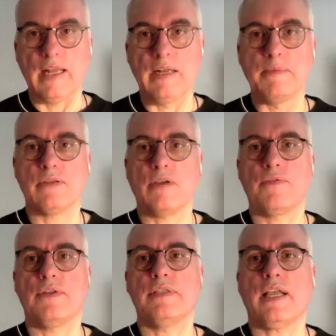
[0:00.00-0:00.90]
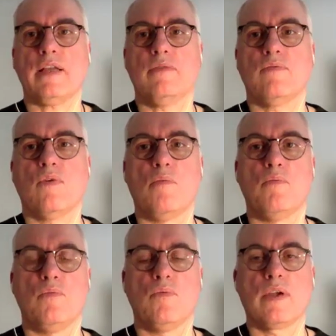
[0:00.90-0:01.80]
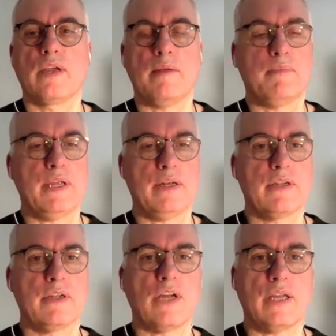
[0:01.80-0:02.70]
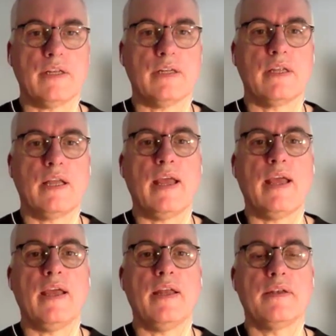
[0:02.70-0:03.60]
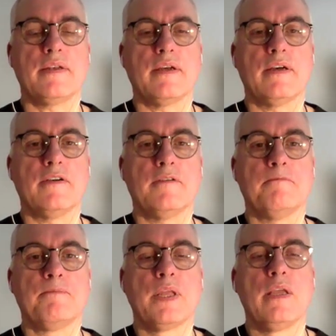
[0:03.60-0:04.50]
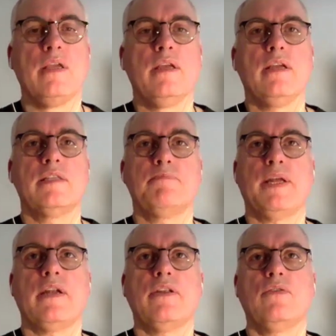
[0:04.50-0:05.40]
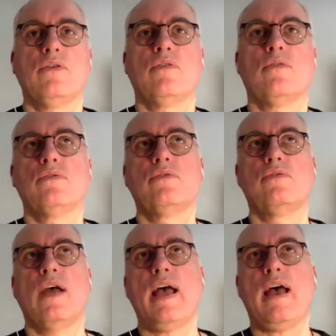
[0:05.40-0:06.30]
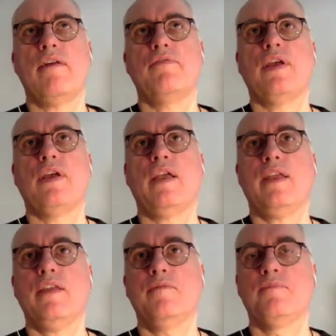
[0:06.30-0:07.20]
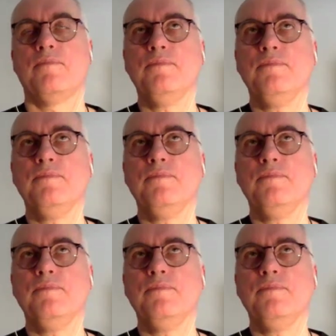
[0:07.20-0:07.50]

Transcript: elements of the second form can be integrated. And it's better, to have a